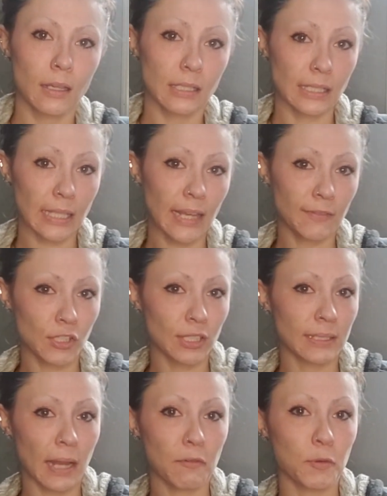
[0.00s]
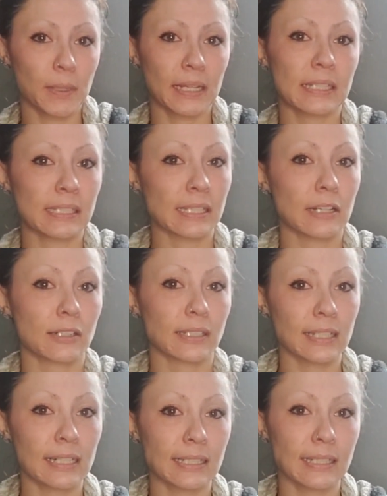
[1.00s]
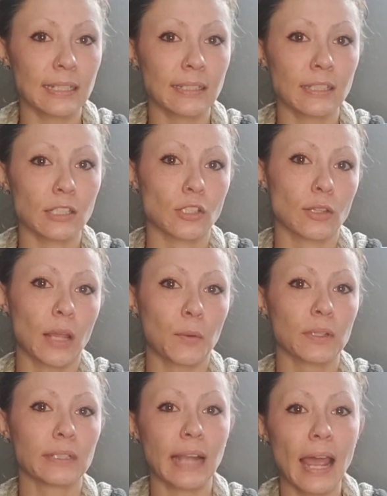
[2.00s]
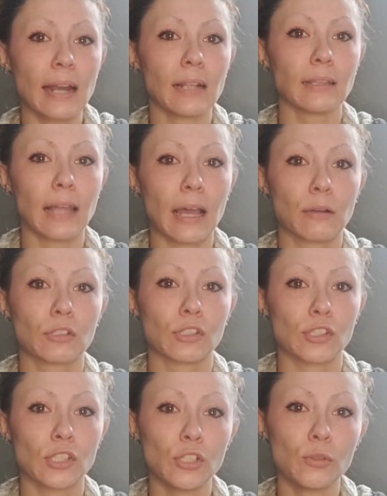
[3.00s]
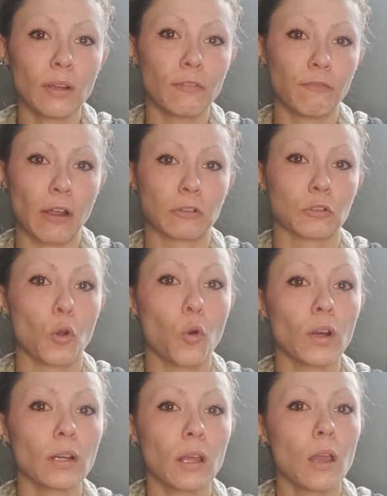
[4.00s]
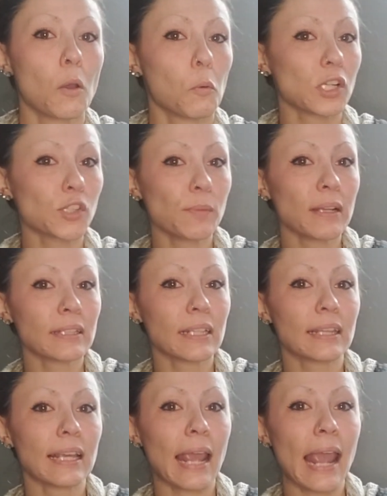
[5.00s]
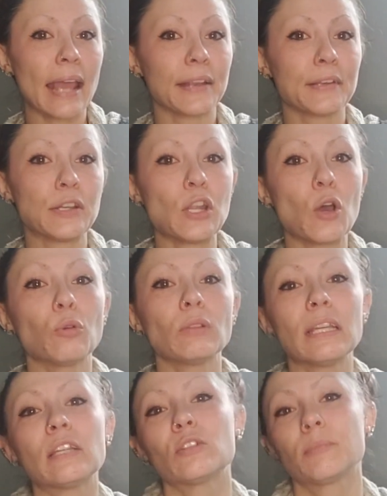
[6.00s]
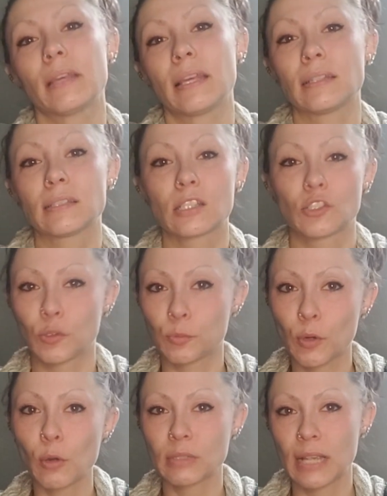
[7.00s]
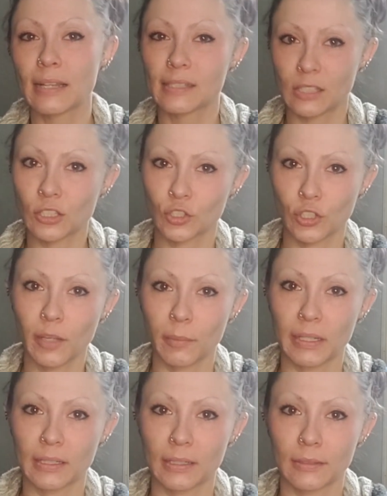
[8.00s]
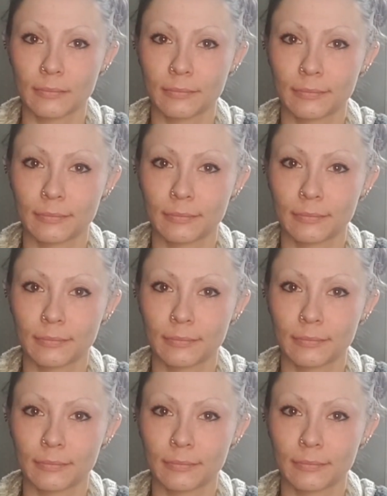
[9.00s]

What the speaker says: Slaves could never be considered citizens, so they were not allowed to sue in federal court, which meant that they had no legal means to protest their treatment.